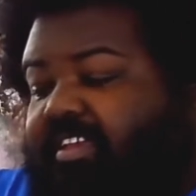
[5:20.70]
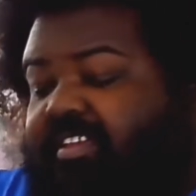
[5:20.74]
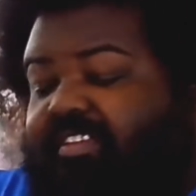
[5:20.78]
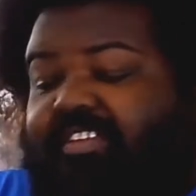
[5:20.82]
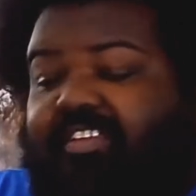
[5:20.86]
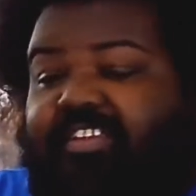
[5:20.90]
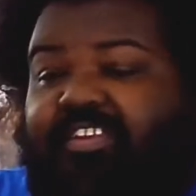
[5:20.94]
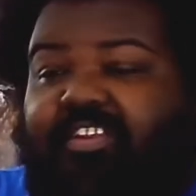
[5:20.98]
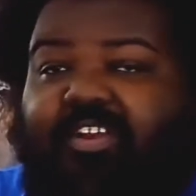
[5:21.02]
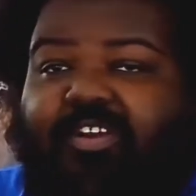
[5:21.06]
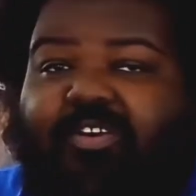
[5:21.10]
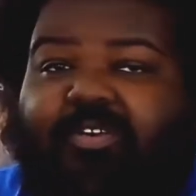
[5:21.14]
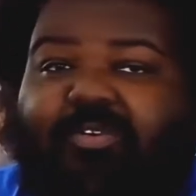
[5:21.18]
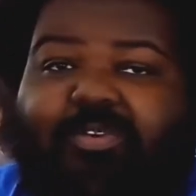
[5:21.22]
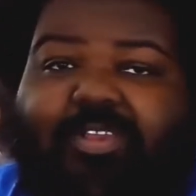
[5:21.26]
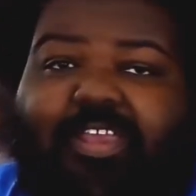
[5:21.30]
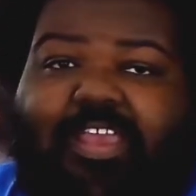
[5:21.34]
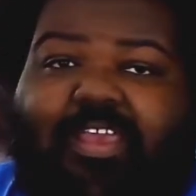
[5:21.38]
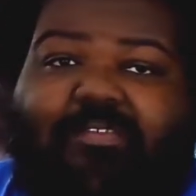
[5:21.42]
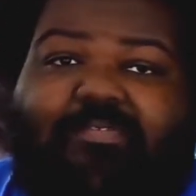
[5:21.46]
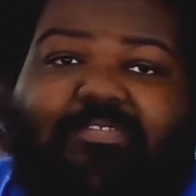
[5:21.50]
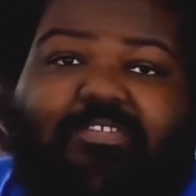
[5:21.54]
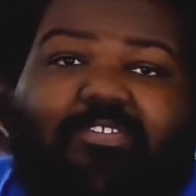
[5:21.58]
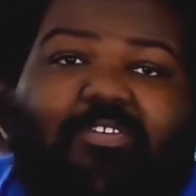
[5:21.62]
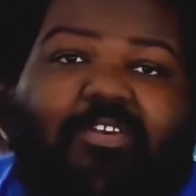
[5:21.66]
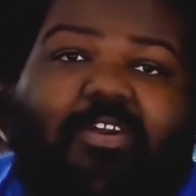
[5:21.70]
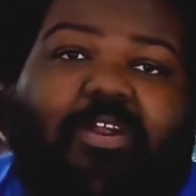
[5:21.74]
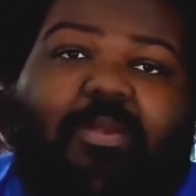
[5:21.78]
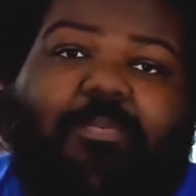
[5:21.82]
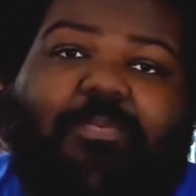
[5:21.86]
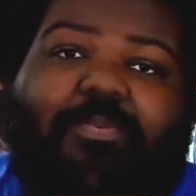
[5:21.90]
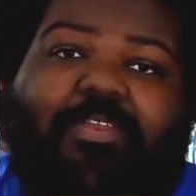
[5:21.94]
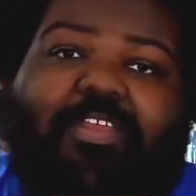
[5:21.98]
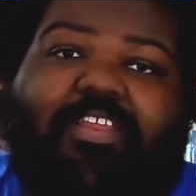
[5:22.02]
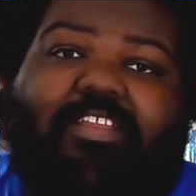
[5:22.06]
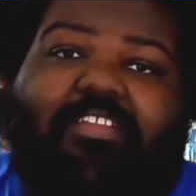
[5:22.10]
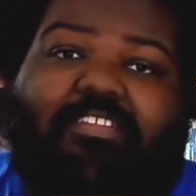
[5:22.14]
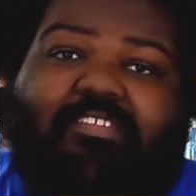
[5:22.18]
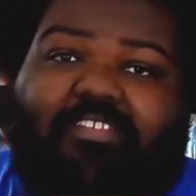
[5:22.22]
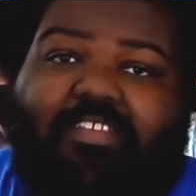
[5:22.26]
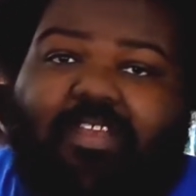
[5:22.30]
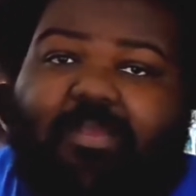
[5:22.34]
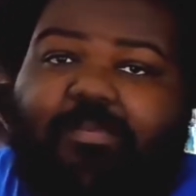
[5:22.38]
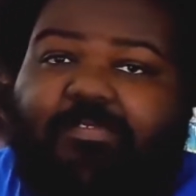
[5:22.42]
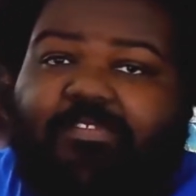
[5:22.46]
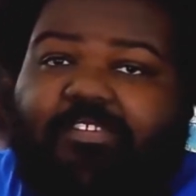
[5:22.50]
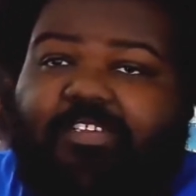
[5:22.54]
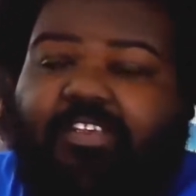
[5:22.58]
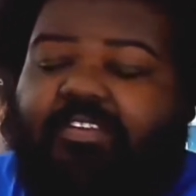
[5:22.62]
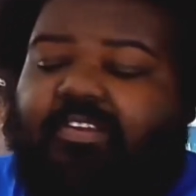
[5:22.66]
You know, we have Scorpion and
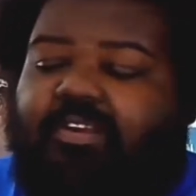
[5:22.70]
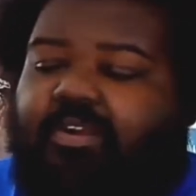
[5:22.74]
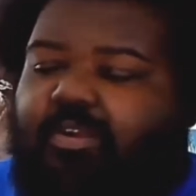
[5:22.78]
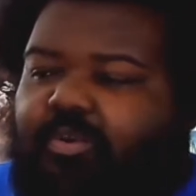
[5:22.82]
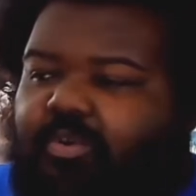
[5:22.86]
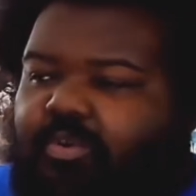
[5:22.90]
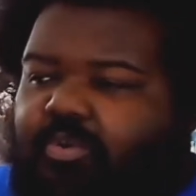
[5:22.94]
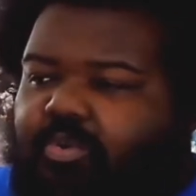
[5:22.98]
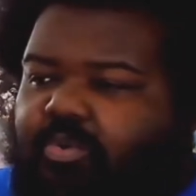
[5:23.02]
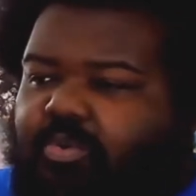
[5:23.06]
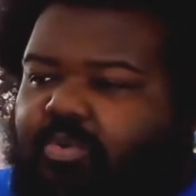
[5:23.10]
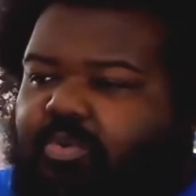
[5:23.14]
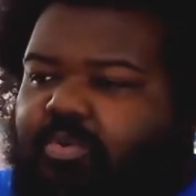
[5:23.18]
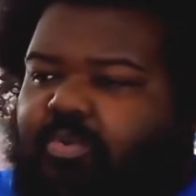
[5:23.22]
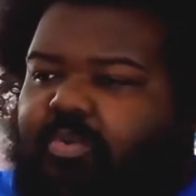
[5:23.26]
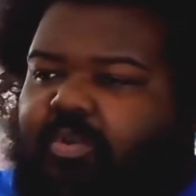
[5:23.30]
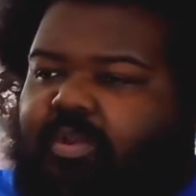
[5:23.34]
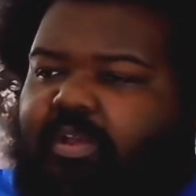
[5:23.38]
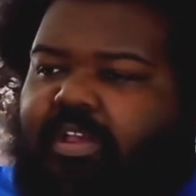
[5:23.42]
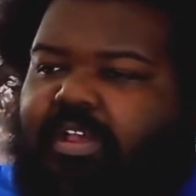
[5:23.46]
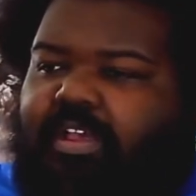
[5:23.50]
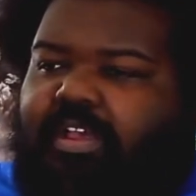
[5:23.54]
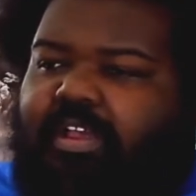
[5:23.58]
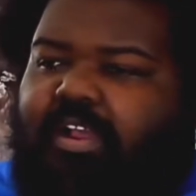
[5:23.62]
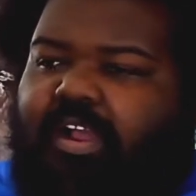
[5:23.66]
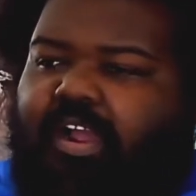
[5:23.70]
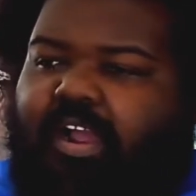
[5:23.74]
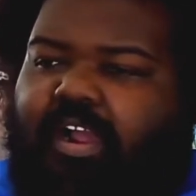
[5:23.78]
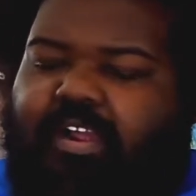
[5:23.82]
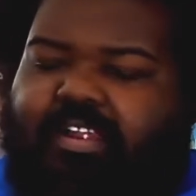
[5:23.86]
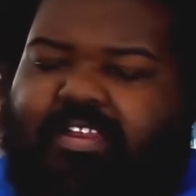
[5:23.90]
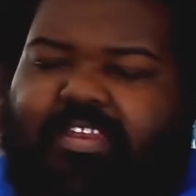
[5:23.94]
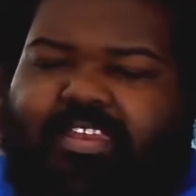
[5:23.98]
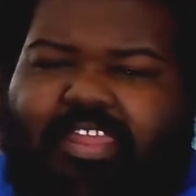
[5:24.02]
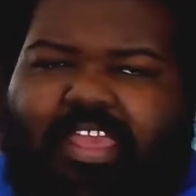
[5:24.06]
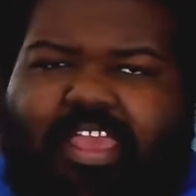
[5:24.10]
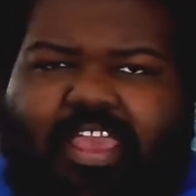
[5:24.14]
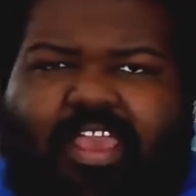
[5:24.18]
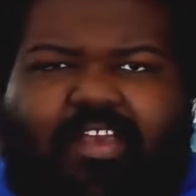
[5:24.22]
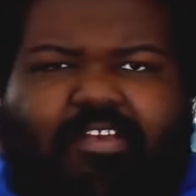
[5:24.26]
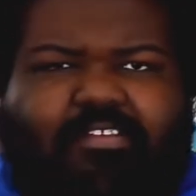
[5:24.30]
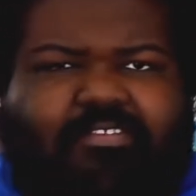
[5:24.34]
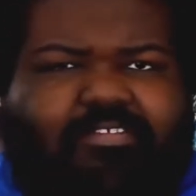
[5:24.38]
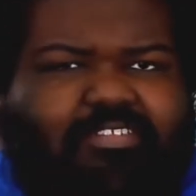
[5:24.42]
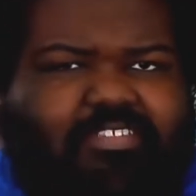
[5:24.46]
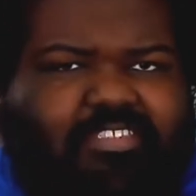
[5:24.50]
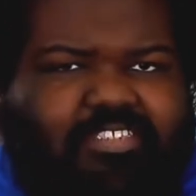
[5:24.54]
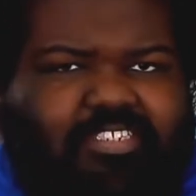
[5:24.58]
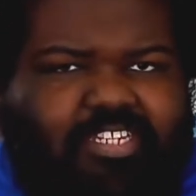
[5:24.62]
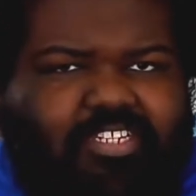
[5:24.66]
Sub-Zero, who are now
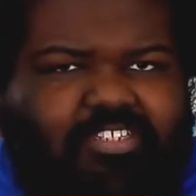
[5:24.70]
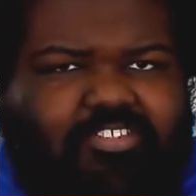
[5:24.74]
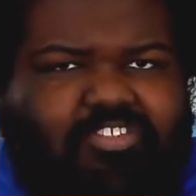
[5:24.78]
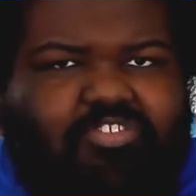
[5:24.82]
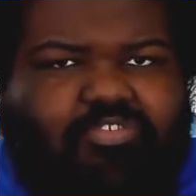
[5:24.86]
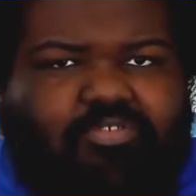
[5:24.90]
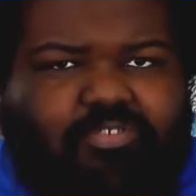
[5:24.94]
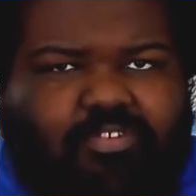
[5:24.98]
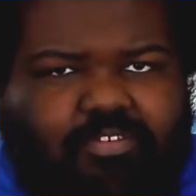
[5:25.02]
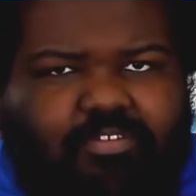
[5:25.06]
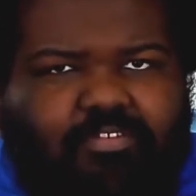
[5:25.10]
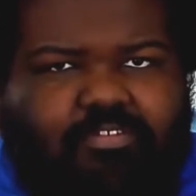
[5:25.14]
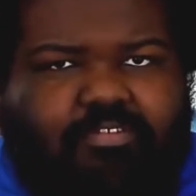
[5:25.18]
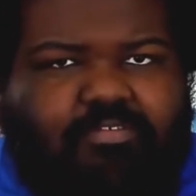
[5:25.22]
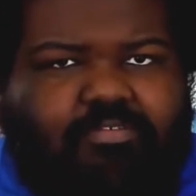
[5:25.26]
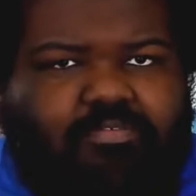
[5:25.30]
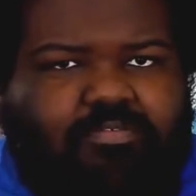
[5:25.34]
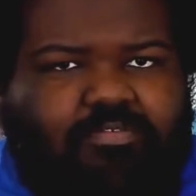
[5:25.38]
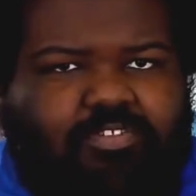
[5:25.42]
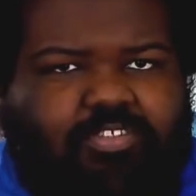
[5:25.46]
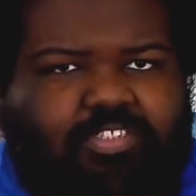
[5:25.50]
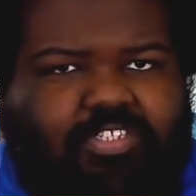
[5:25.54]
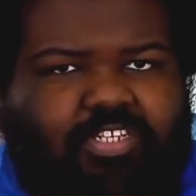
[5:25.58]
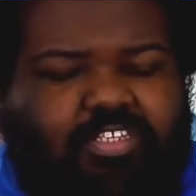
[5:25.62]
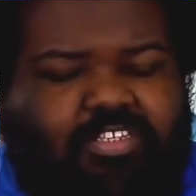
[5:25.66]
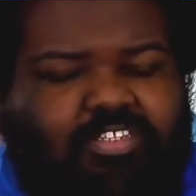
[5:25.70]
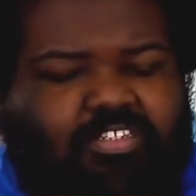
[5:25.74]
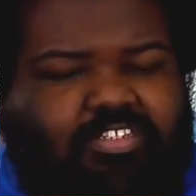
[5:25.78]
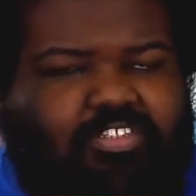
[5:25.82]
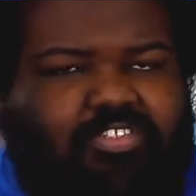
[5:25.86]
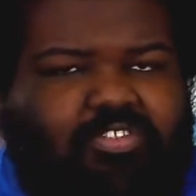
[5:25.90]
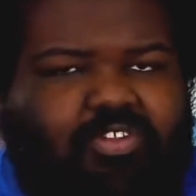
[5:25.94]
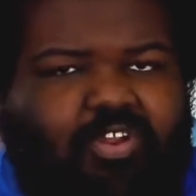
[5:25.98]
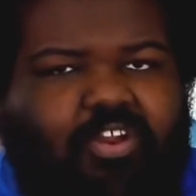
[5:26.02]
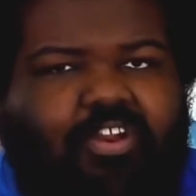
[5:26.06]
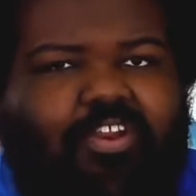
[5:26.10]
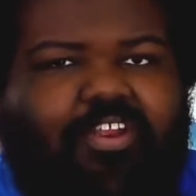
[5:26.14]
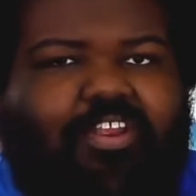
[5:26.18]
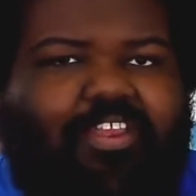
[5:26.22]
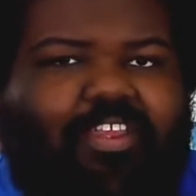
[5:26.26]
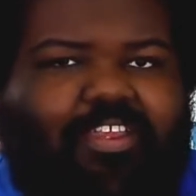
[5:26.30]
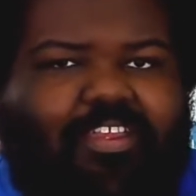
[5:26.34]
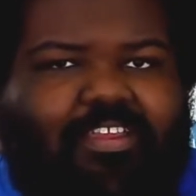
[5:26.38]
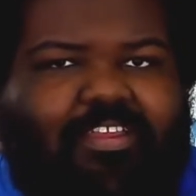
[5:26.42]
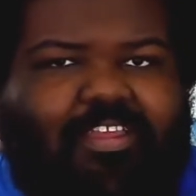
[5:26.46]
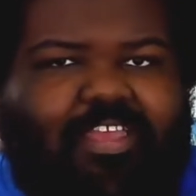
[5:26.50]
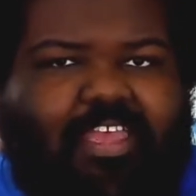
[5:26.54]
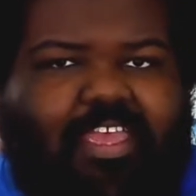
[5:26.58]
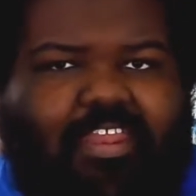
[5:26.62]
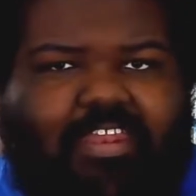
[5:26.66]
central to the story,
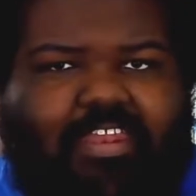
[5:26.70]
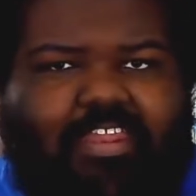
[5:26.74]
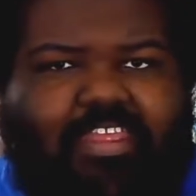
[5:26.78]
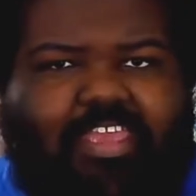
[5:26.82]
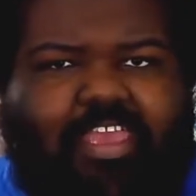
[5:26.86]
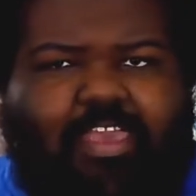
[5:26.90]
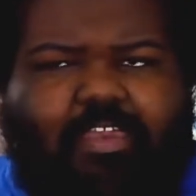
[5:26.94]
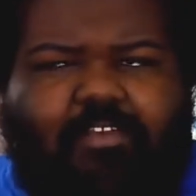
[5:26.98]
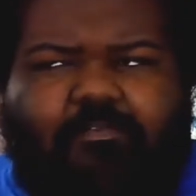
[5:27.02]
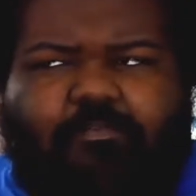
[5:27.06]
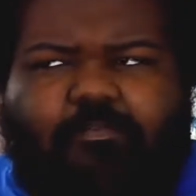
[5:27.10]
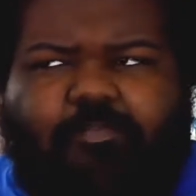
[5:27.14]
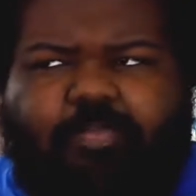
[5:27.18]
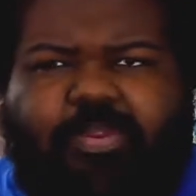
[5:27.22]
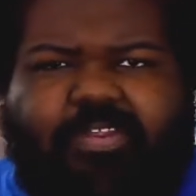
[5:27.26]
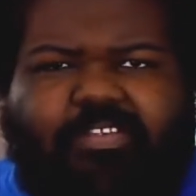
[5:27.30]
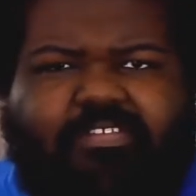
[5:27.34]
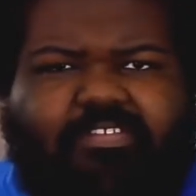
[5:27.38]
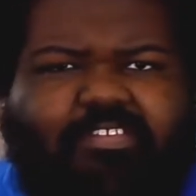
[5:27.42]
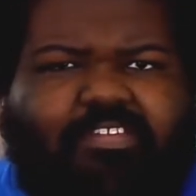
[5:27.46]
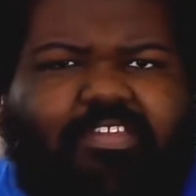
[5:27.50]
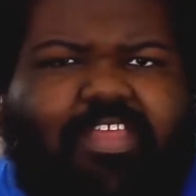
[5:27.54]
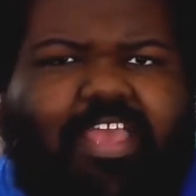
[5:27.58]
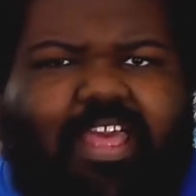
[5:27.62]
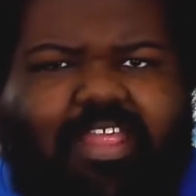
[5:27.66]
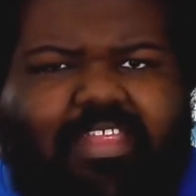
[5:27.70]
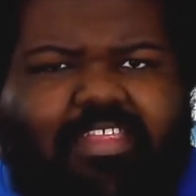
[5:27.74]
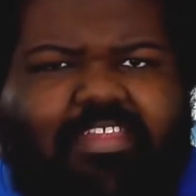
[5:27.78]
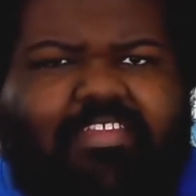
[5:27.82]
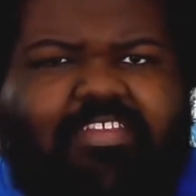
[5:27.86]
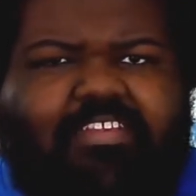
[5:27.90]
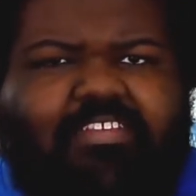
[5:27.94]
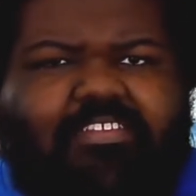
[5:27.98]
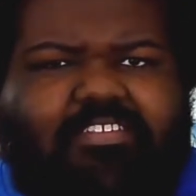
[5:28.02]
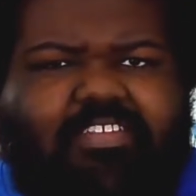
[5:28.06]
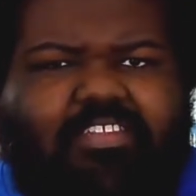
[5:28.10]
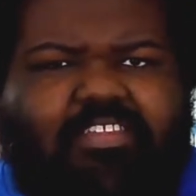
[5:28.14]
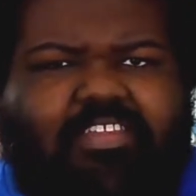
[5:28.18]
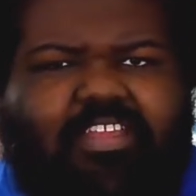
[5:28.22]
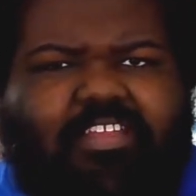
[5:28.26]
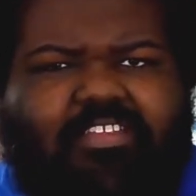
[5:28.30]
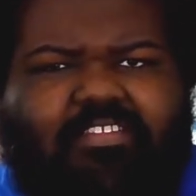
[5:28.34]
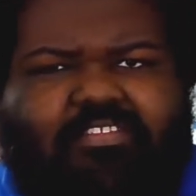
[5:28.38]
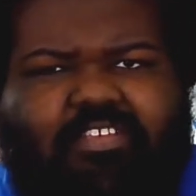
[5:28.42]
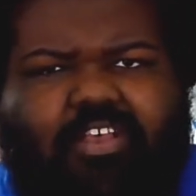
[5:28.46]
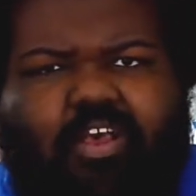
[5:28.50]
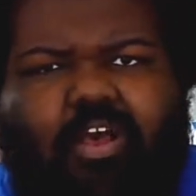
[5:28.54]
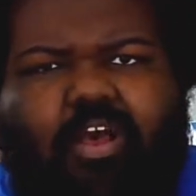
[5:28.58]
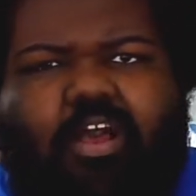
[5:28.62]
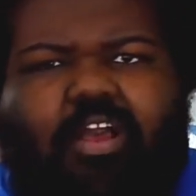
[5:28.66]
and they have personalities and they
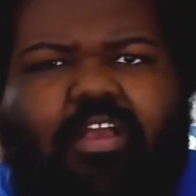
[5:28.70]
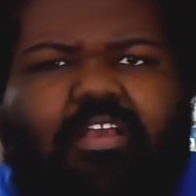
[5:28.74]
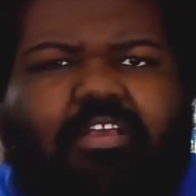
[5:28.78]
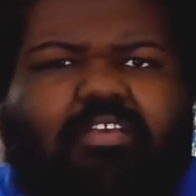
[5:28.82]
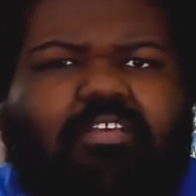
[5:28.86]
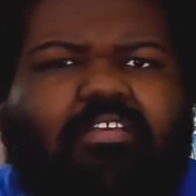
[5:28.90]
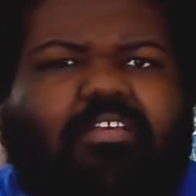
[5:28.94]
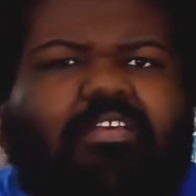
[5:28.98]
talk.